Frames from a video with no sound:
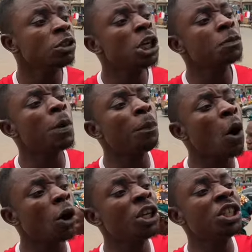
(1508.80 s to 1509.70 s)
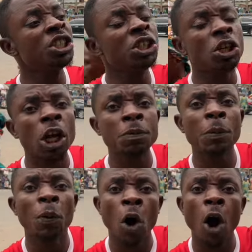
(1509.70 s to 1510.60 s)
These people, the indigenous
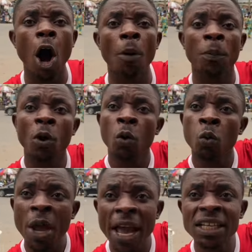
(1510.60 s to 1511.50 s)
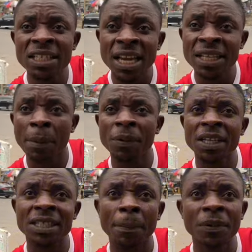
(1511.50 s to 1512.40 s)
people of where this kidnapping
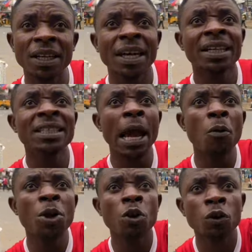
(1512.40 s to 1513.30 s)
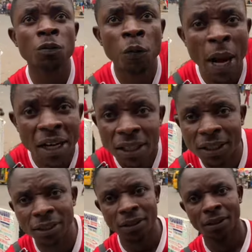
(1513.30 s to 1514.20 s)
is happening, they will use Fulani.
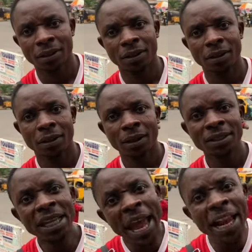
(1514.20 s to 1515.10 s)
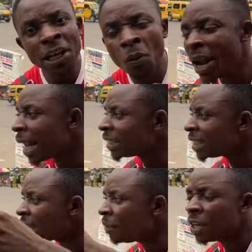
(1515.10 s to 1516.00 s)
They are the one that
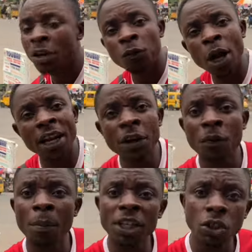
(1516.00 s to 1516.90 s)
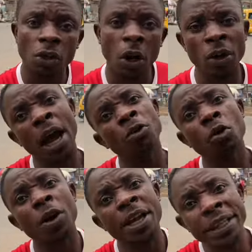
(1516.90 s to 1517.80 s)
is giving the Fulani information on how
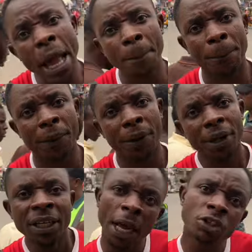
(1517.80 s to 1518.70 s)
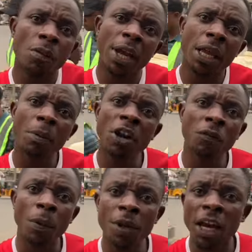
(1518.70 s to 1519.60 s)
to kidnap. They are also making money
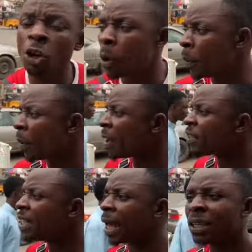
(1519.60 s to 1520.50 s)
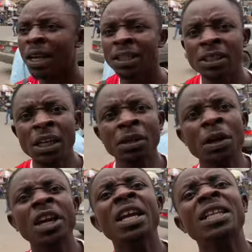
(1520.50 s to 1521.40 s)
from it. A lot of people have seen that
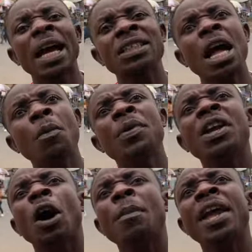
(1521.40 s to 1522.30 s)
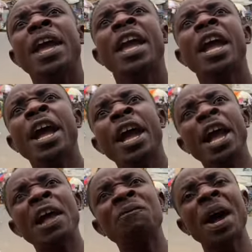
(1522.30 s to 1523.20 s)
it has now become
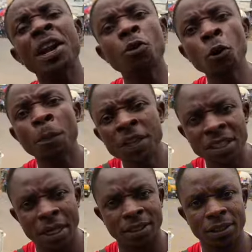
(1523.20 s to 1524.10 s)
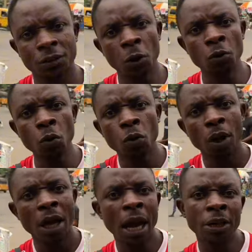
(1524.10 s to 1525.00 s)
a very good business to do.
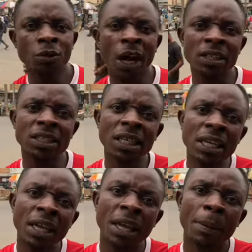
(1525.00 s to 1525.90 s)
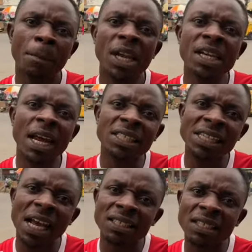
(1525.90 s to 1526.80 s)
And you can see many
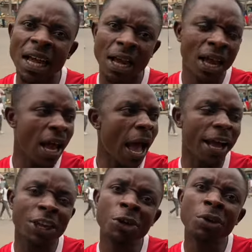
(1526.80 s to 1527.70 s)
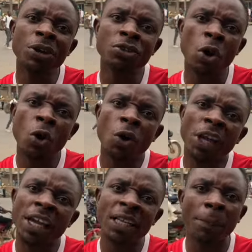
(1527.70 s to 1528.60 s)
Nigerians now are queuing into
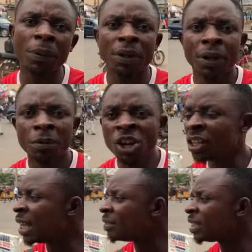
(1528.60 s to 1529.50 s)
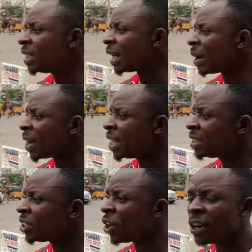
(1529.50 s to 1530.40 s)
kidnapping because they have seen that our
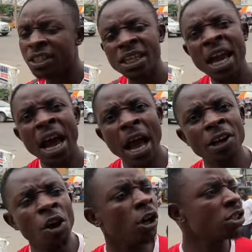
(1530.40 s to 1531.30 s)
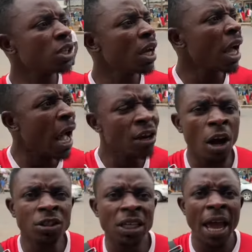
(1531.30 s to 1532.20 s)
insecurity are not I
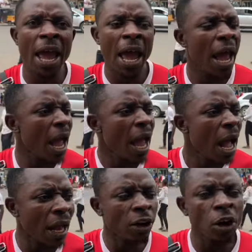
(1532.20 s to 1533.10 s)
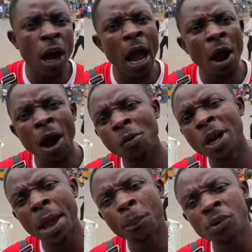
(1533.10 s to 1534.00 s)
don't know how I
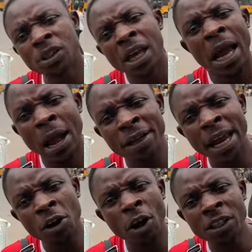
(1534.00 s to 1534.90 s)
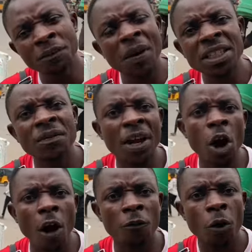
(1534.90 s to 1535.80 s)
would like put it, they are not effective
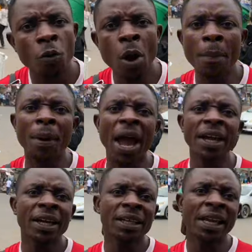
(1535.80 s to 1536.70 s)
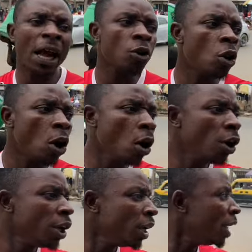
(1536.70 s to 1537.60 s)
enough whereby they can go
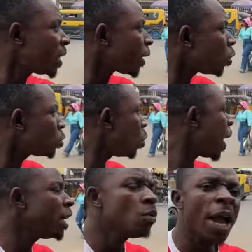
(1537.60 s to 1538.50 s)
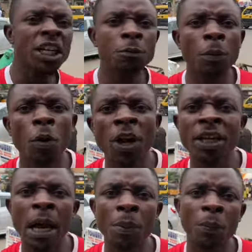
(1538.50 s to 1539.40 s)
itato to anywhere these people
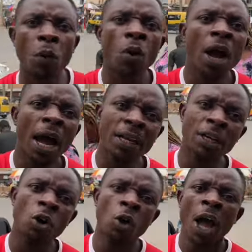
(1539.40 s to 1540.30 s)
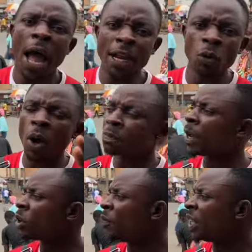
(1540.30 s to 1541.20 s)
kidnap people and they go. And the worst
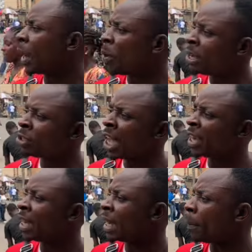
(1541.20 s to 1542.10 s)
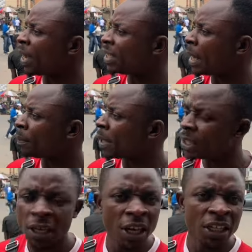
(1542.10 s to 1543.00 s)
part of it that when you say a kidnap
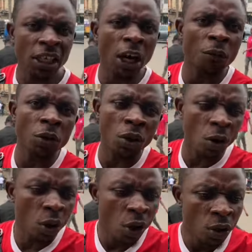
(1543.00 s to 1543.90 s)
person, instead of you to